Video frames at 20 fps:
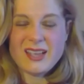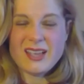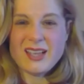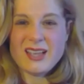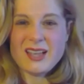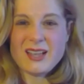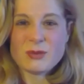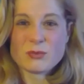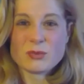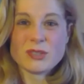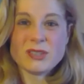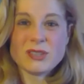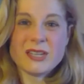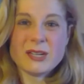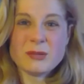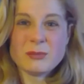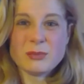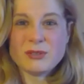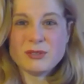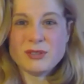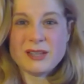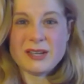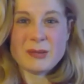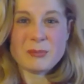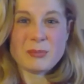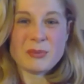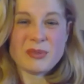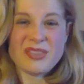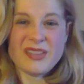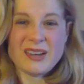and relatable and
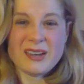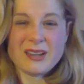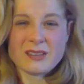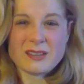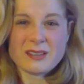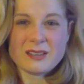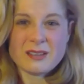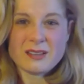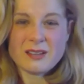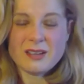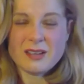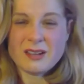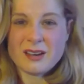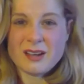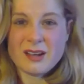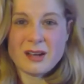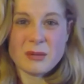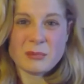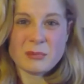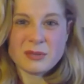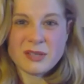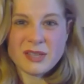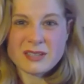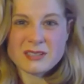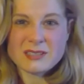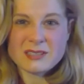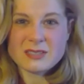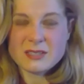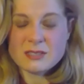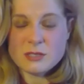empathetic and
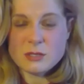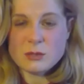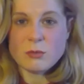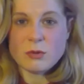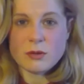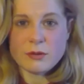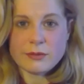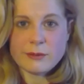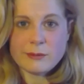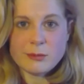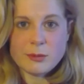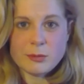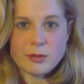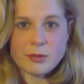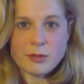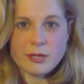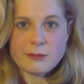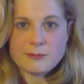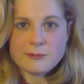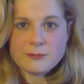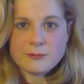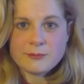complex as you want them to be.